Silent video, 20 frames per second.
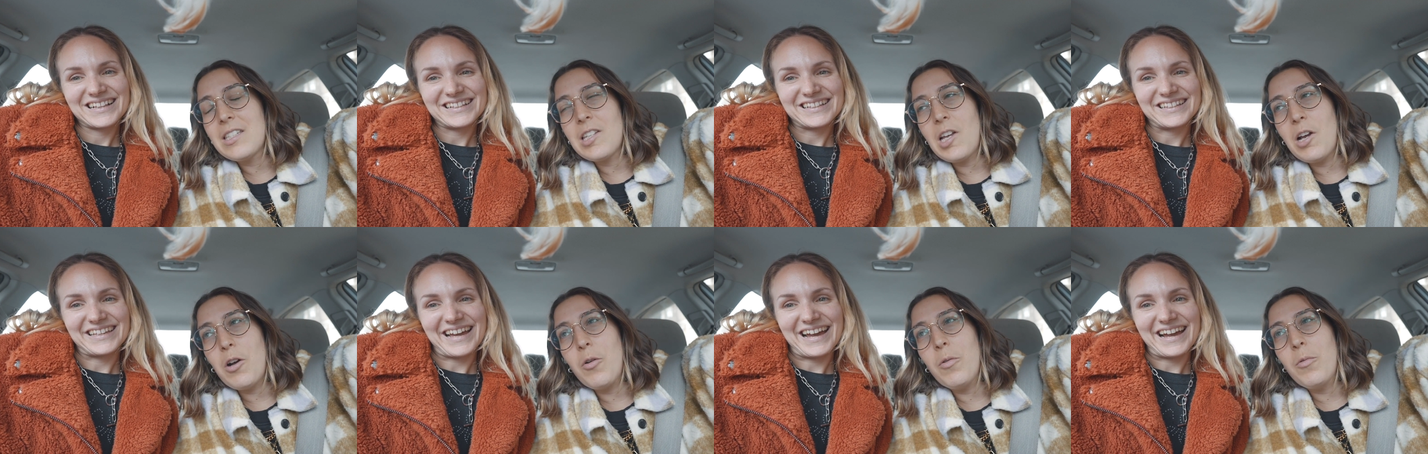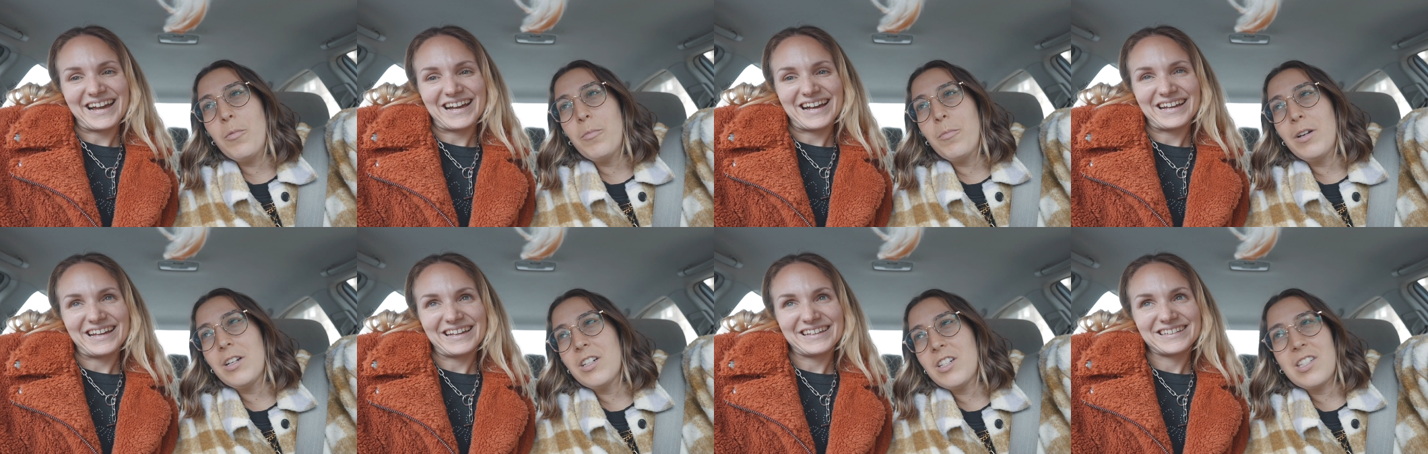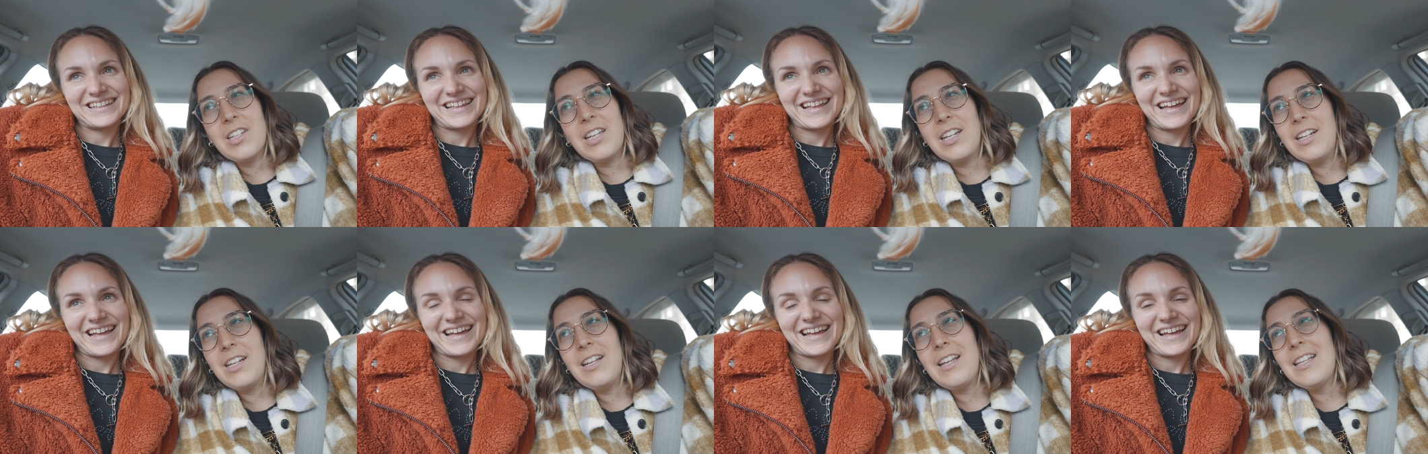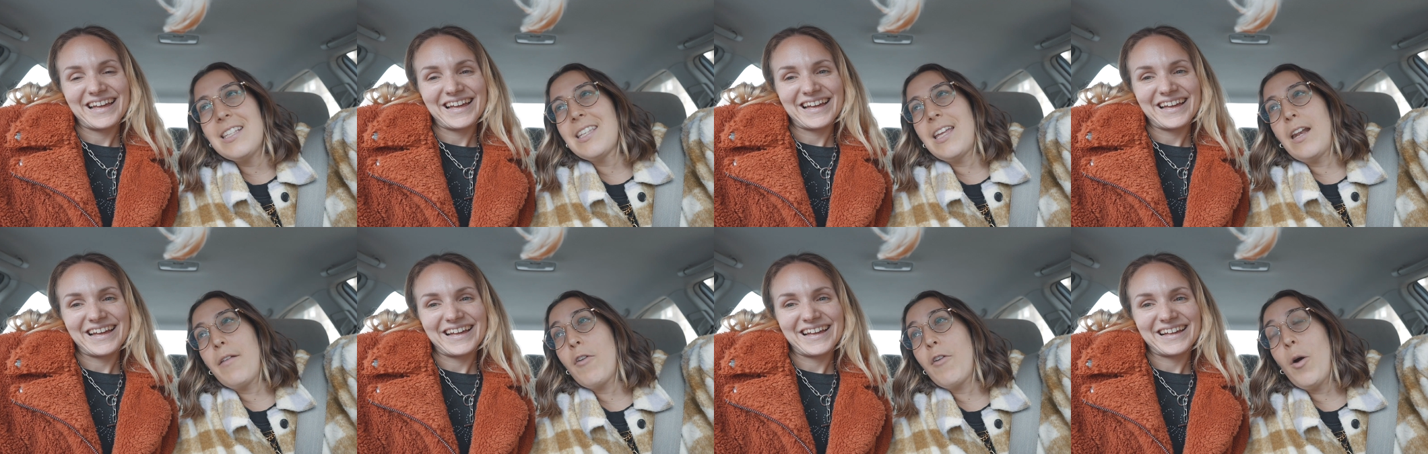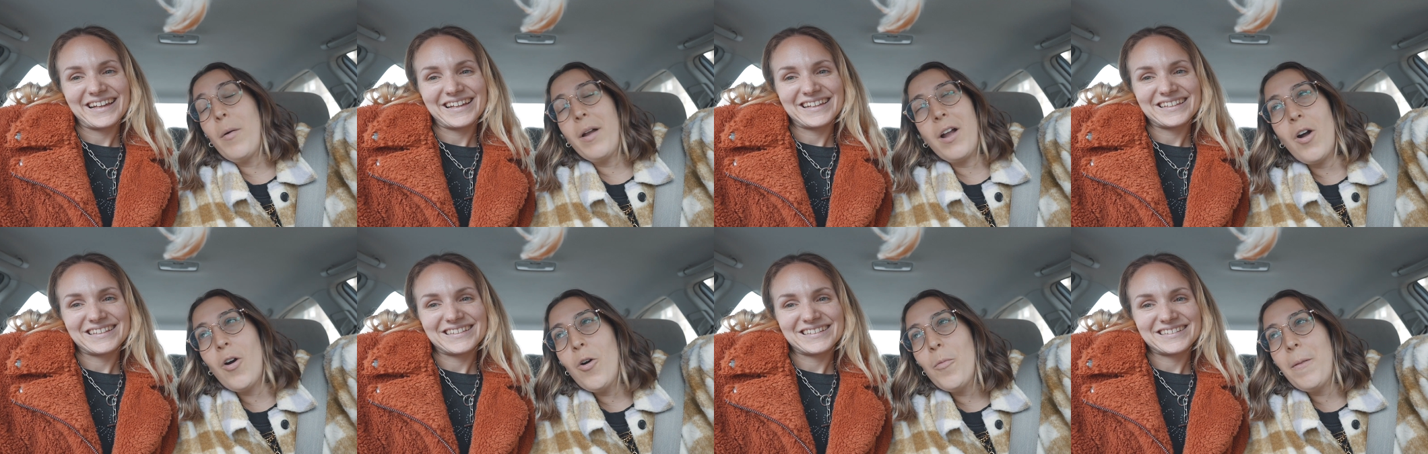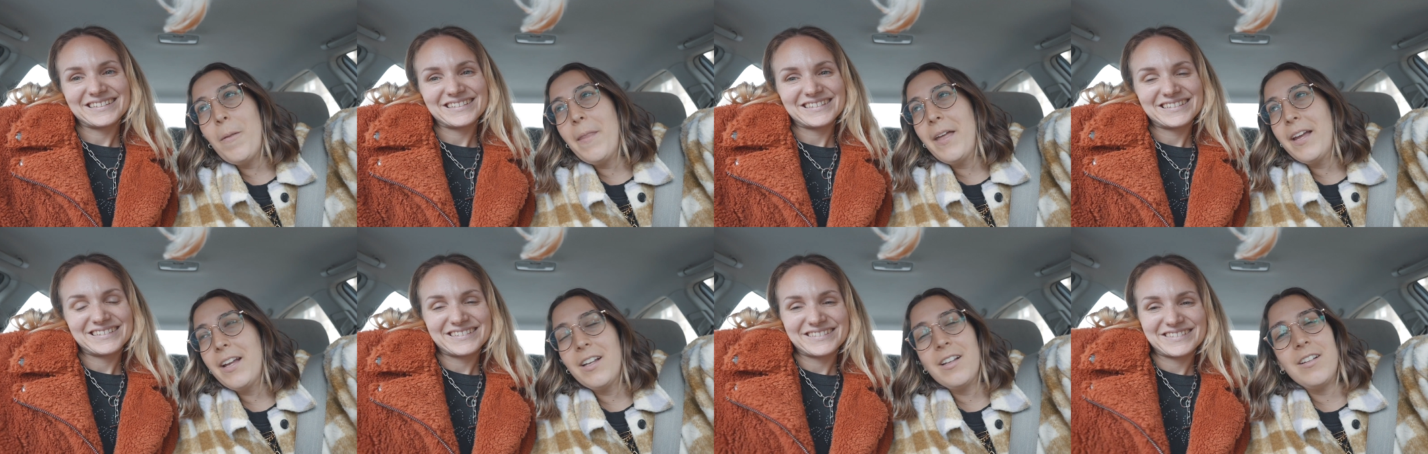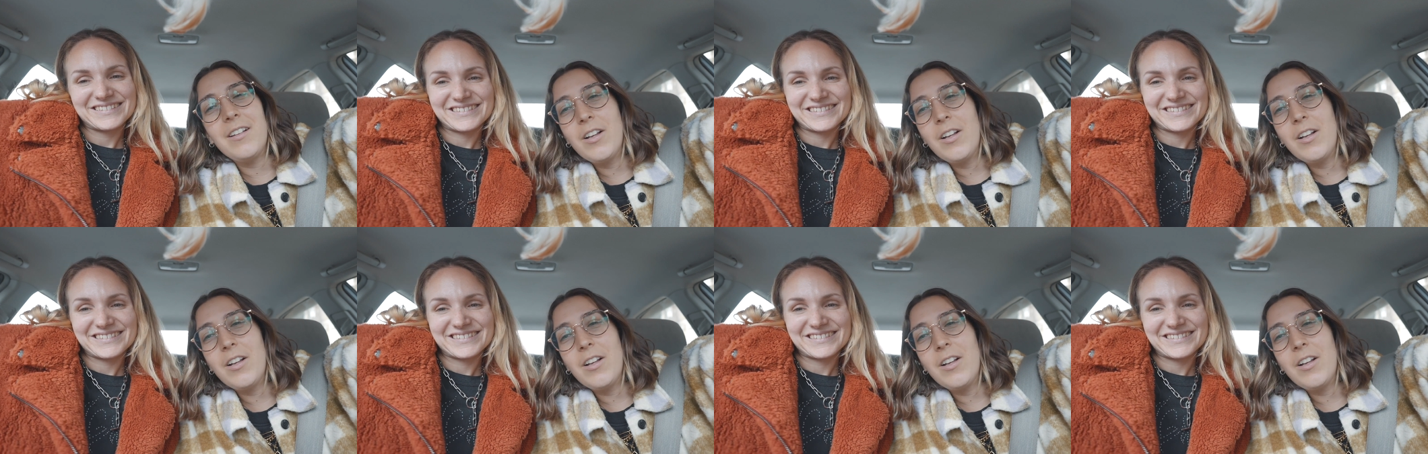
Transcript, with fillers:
Speaker 1: So yeah. we're just gonna instead of going home and then